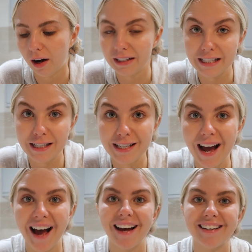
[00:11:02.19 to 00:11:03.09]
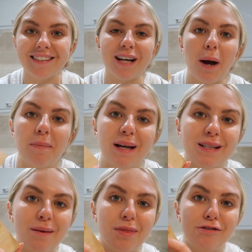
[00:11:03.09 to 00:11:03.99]
I did, and I
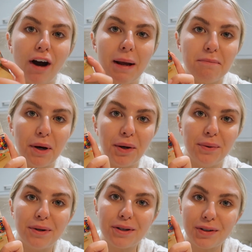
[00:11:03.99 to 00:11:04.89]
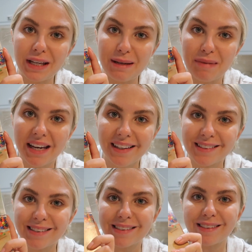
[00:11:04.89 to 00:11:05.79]
picked up the rainbow cookie
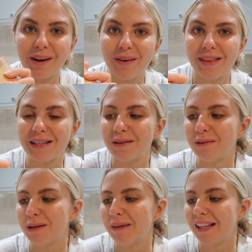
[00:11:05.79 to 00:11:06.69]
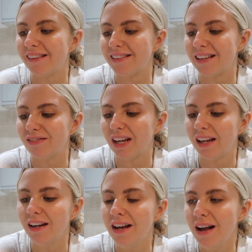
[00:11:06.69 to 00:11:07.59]
mix, so that's what I'm going to make this
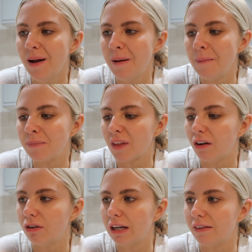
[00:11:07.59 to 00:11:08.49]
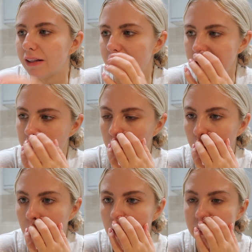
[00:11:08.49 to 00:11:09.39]
evening. I really fancy some
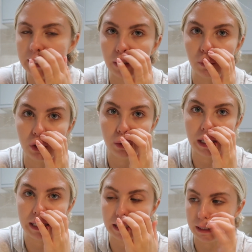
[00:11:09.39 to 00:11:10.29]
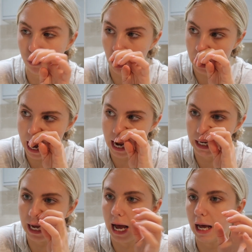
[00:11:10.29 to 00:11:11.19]
cookies, and all you need is one
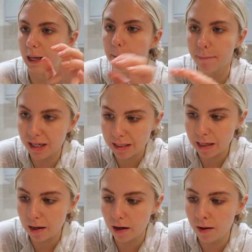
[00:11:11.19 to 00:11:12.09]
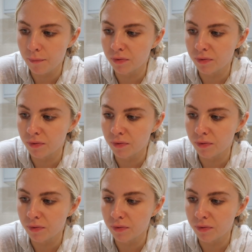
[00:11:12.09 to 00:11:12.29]
egg and butter.